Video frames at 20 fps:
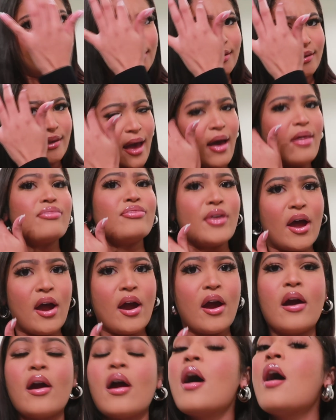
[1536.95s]

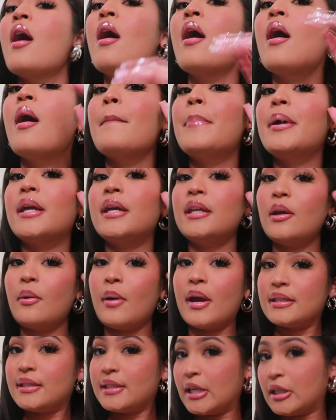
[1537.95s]
together. But
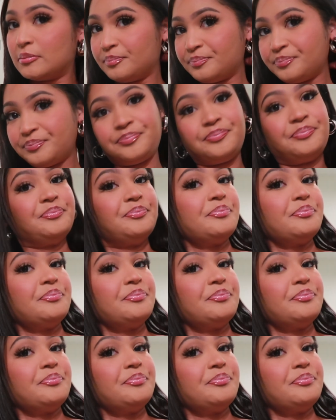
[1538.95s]
anyway, so